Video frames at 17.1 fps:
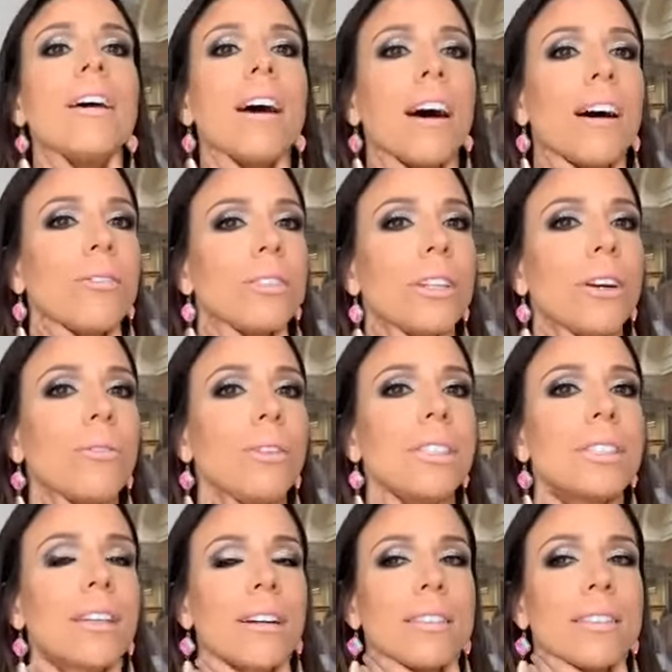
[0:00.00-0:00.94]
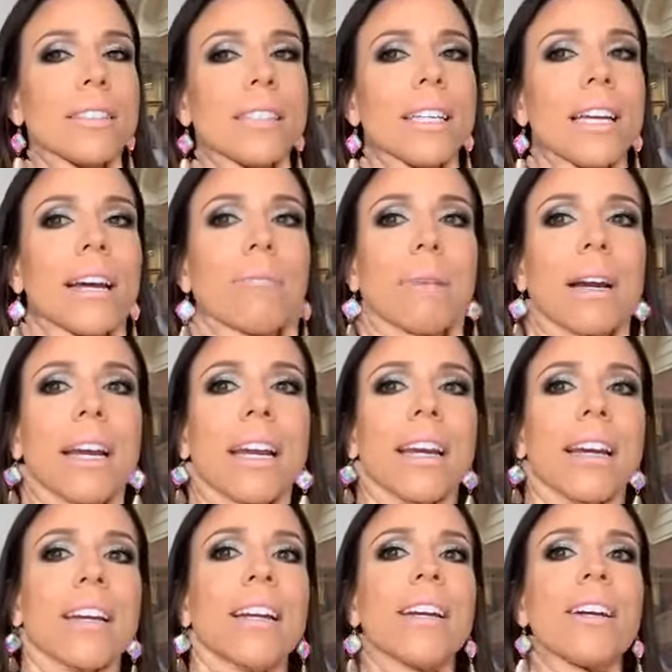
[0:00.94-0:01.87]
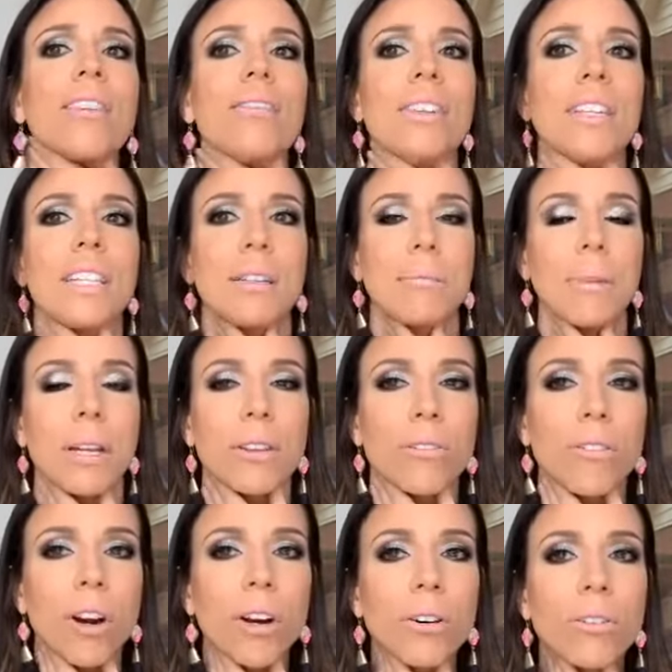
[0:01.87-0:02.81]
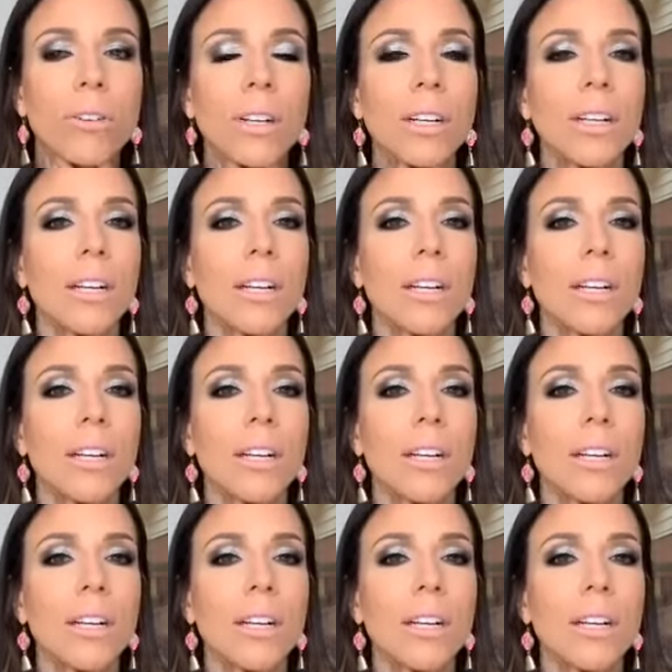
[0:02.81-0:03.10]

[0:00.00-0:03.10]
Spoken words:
I was always constantly had my hand here feeling my throat.